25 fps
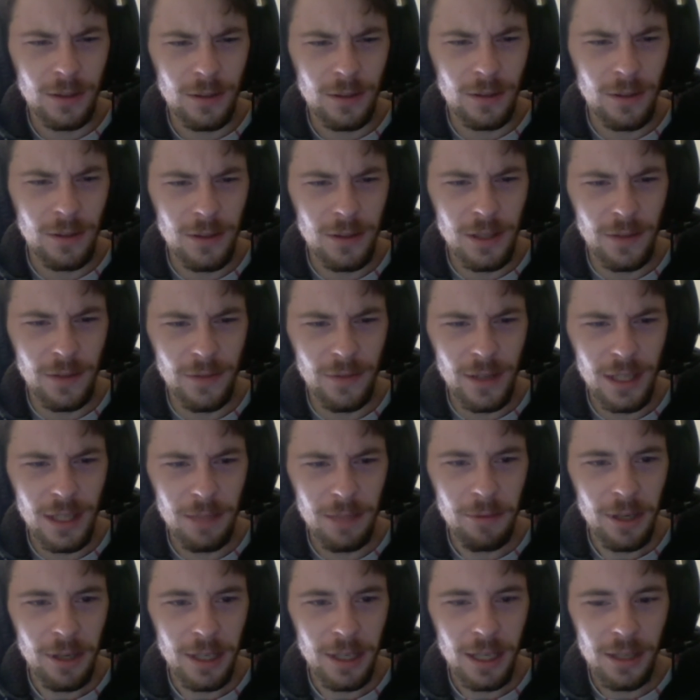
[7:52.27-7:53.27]
Oh, you're finally
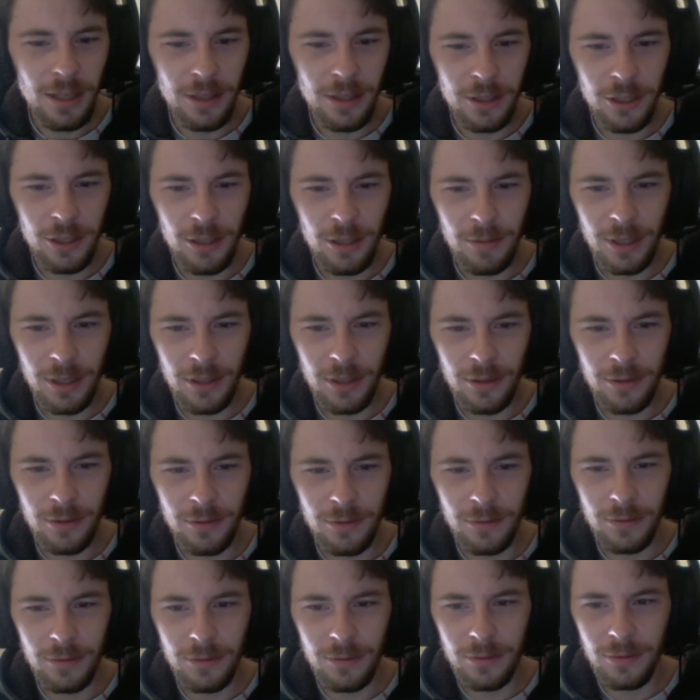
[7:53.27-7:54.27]
breaking out the Germa suit?